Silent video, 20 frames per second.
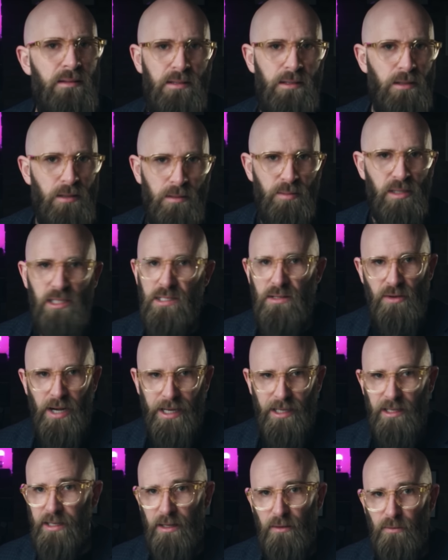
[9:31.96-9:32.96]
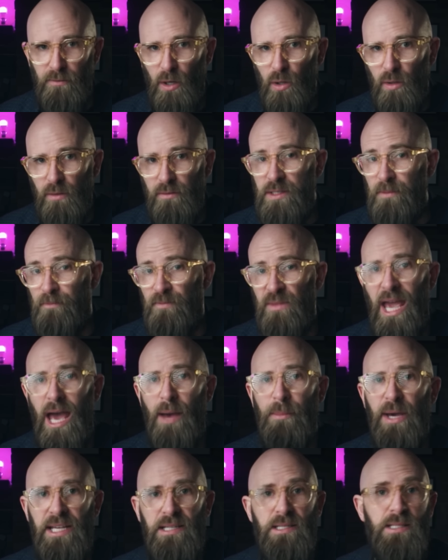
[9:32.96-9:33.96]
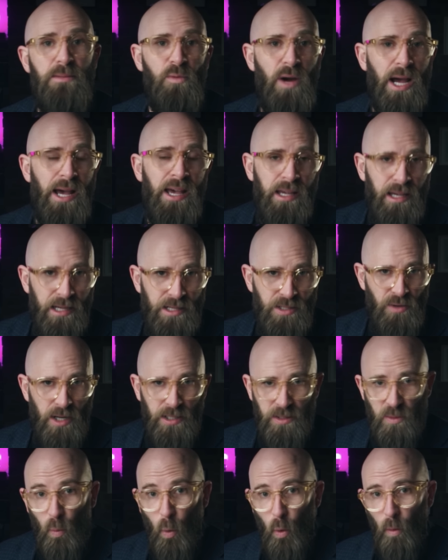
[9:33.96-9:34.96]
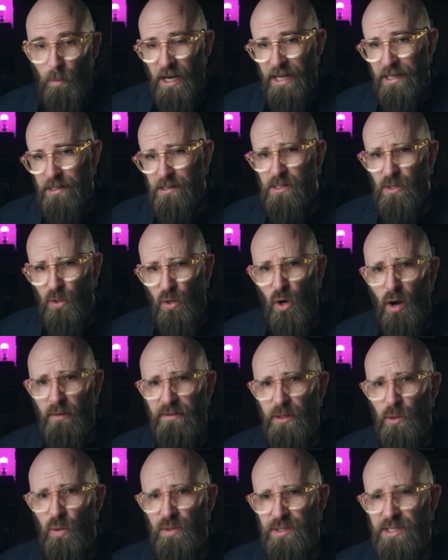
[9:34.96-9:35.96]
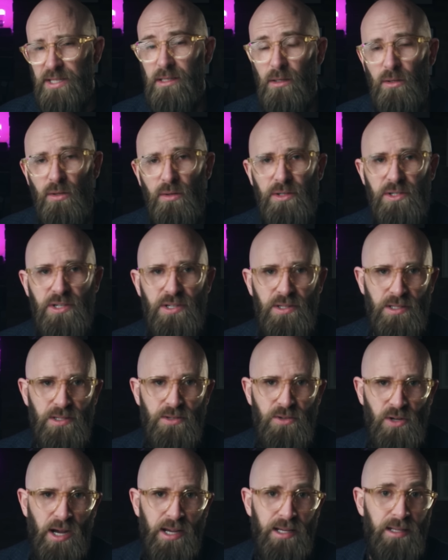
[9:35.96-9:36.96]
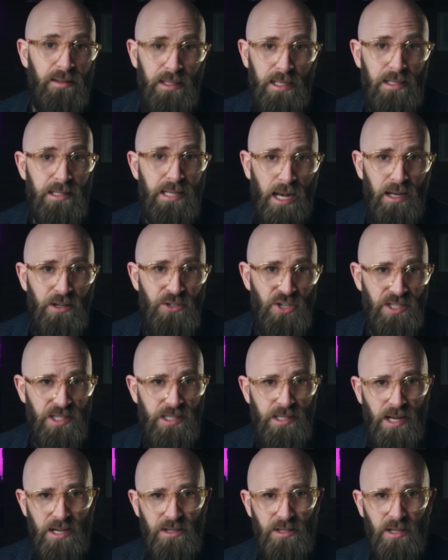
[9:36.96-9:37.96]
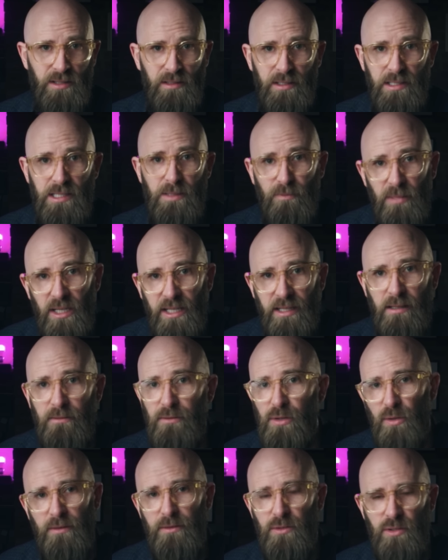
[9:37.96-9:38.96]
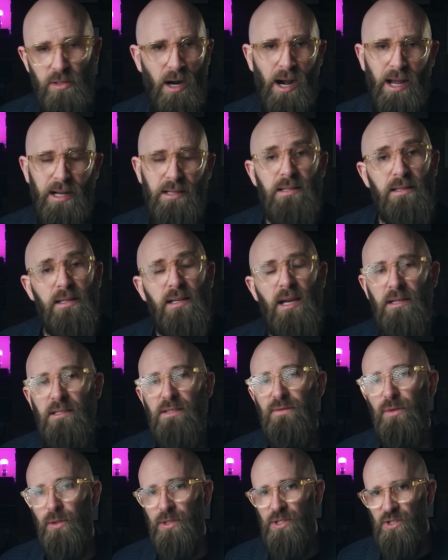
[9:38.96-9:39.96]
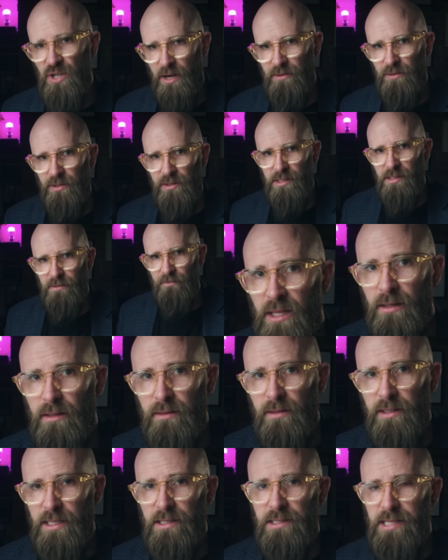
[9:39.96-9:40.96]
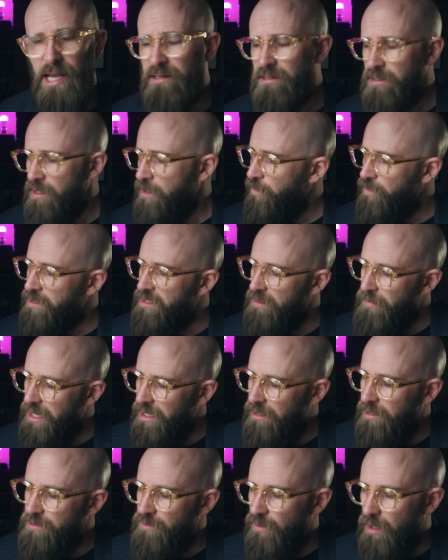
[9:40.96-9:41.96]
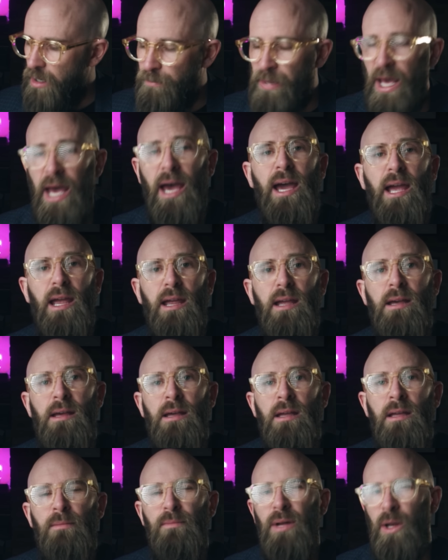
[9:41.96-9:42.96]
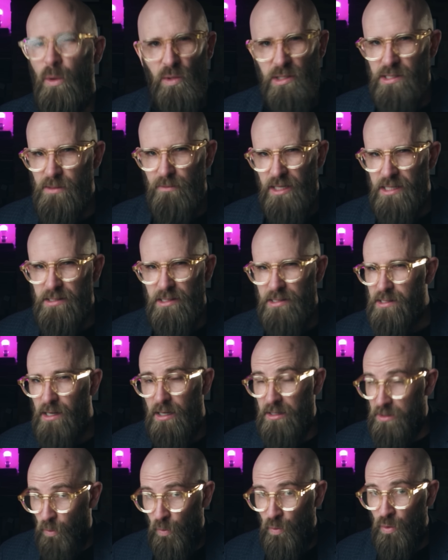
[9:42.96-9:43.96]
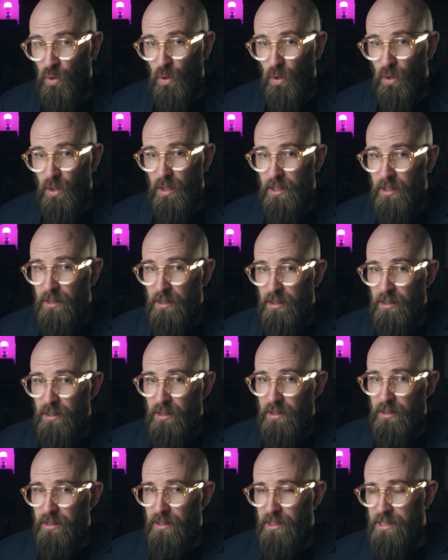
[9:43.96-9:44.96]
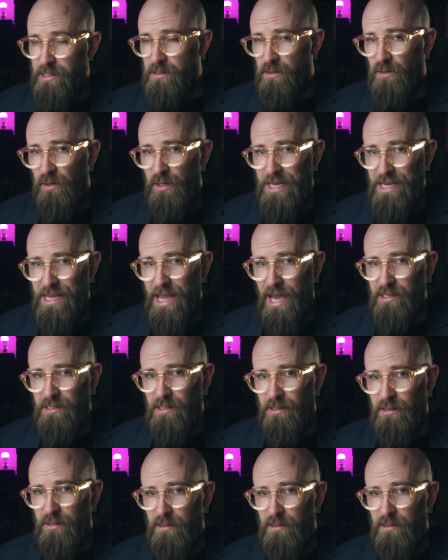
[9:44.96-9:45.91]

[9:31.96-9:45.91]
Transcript: that had been directly involved. The airbase where Israel's warplanes took off in order to launch the strike and the intelligence station that's believed to have tracked the Quds Force generals. The intent was to make Israel pay, but it wasn't meant to start a war. At least not yet.